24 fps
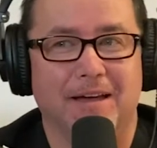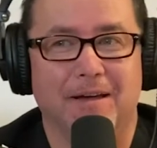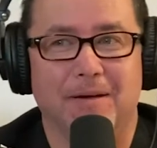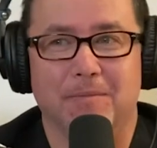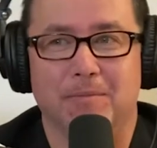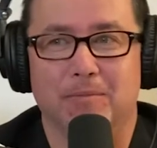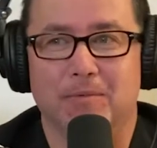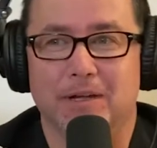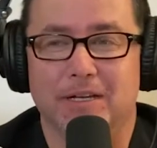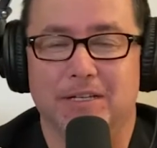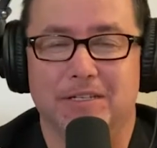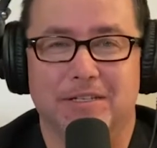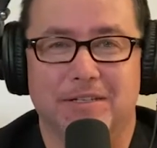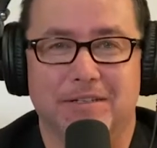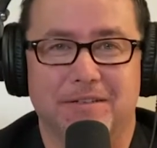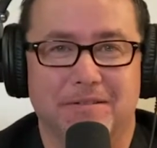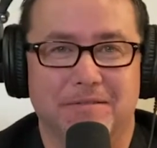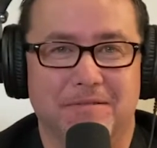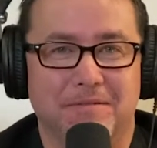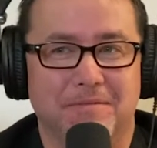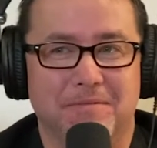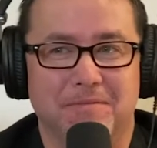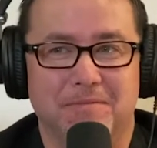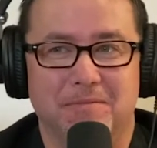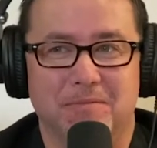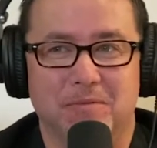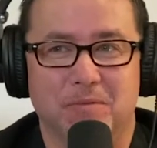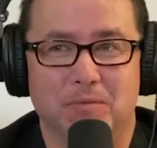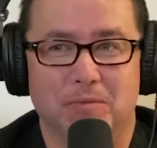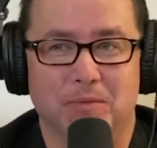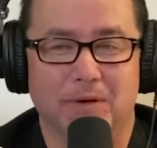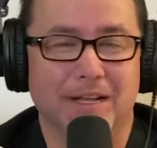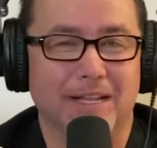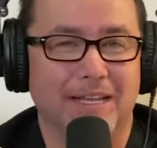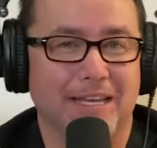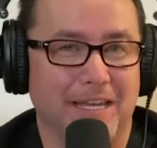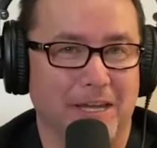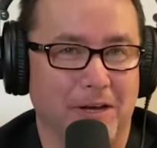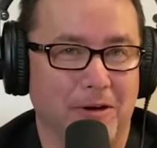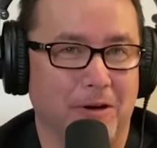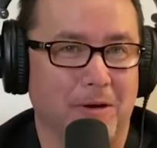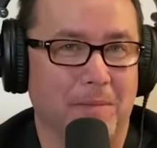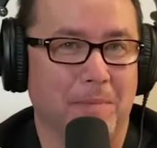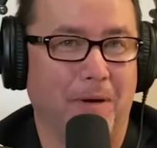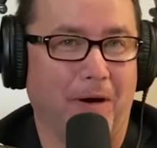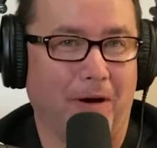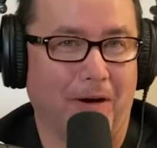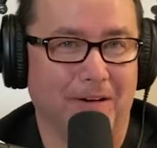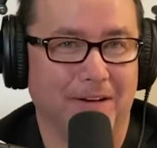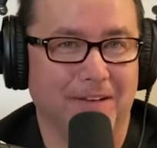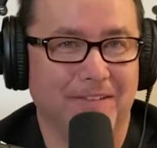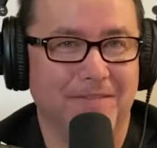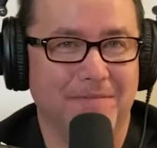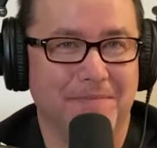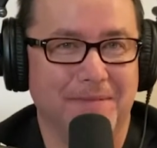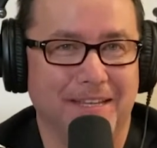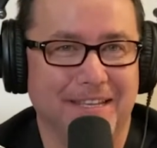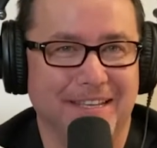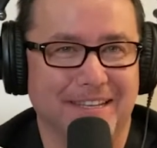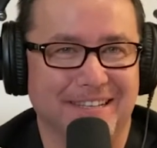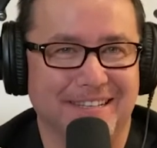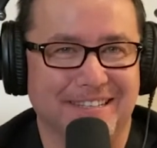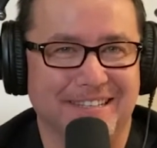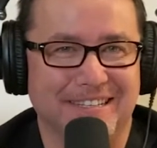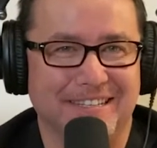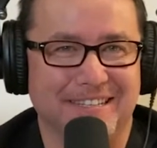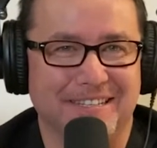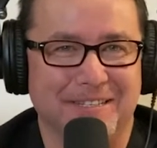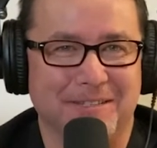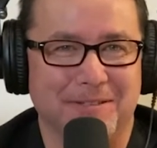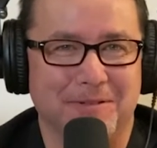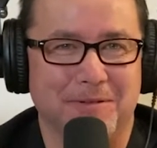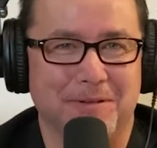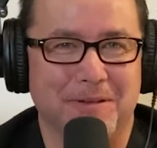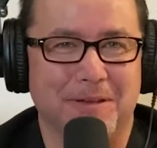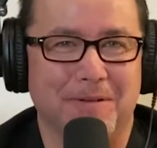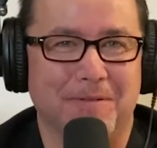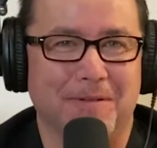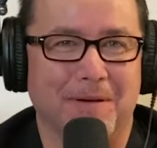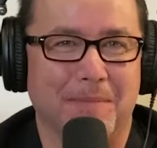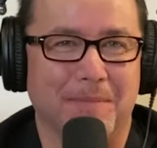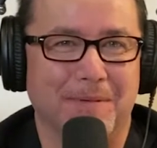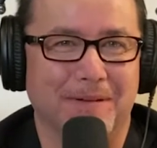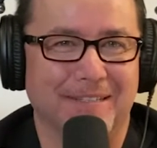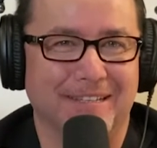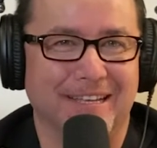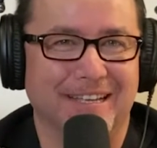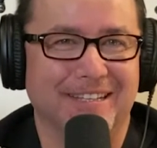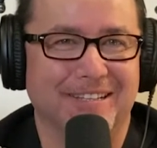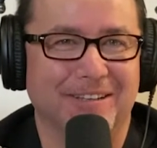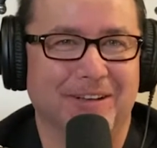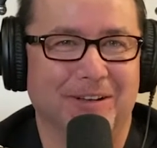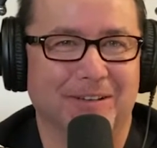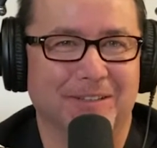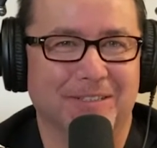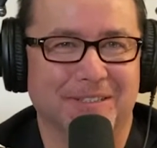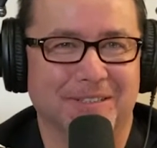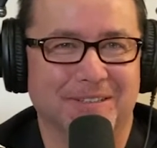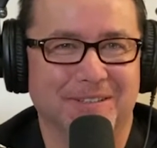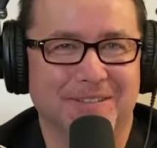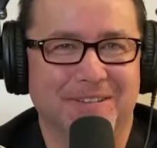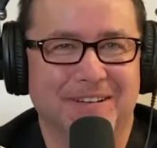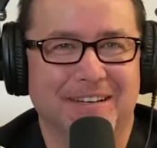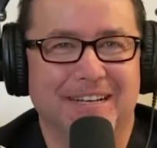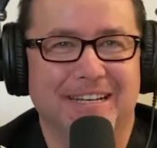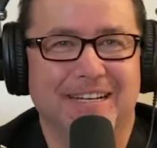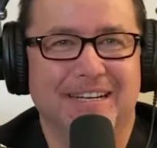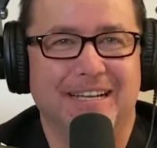which really you're a part of, because this is who you represent also.